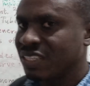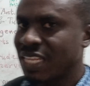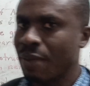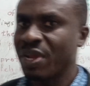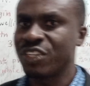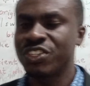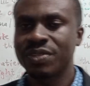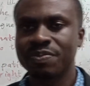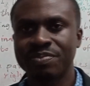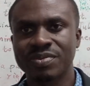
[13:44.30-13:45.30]
is
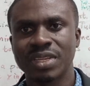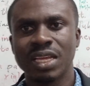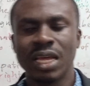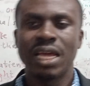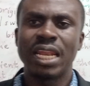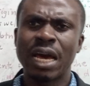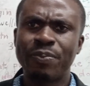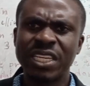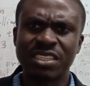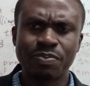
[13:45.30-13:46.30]
damaged?
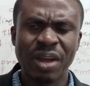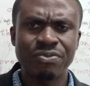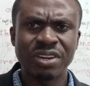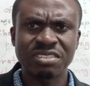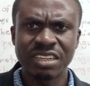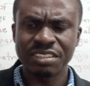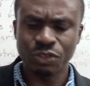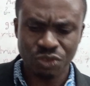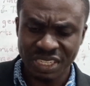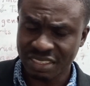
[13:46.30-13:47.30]
Now, please, my friends,
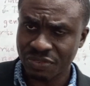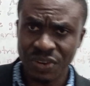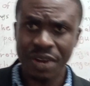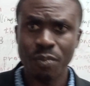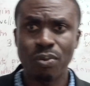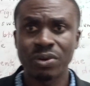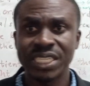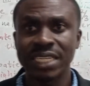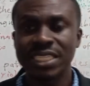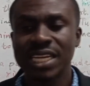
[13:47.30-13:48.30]
listen to this. Very
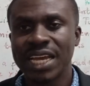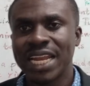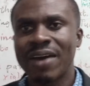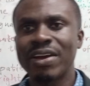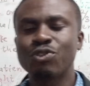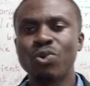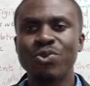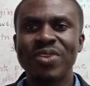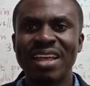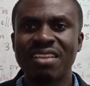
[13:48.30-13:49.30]
important. Now, I
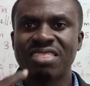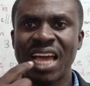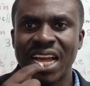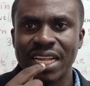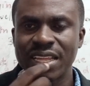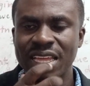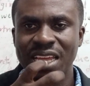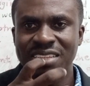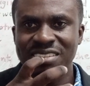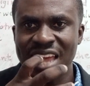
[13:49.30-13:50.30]
told you that the tongue
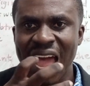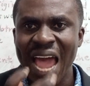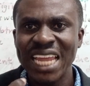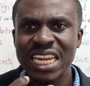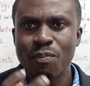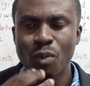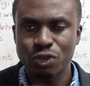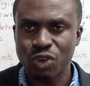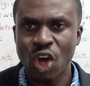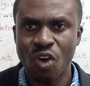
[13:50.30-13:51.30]
is a highly
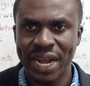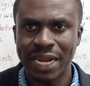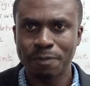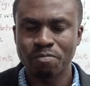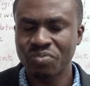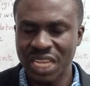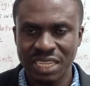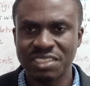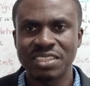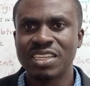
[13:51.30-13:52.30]
muscular organ.
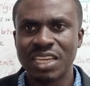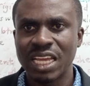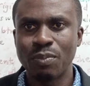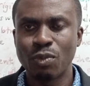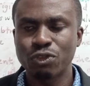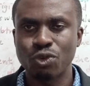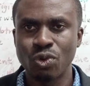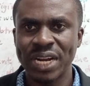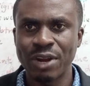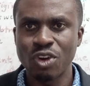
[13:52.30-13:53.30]
Yes, a
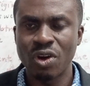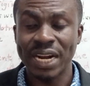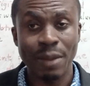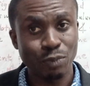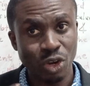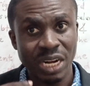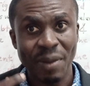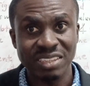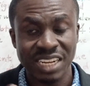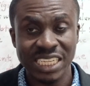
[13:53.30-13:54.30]
musculoglandular organ. I'm talking
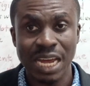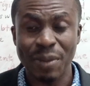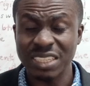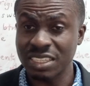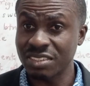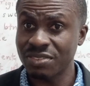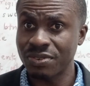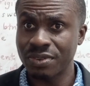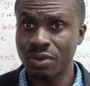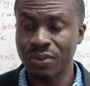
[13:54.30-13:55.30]
about skeletal
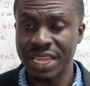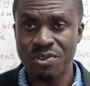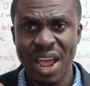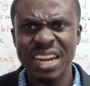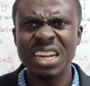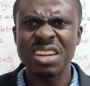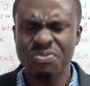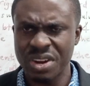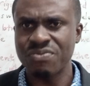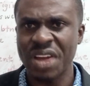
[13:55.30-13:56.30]
muscles, okay, running in
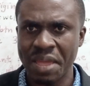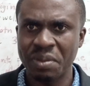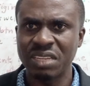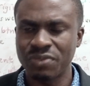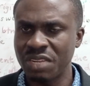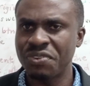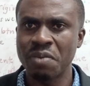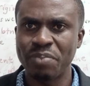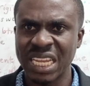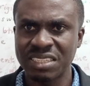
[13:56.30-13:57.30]
different
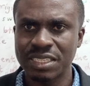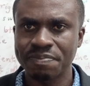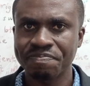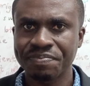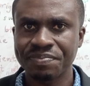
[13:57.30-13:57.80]
planes.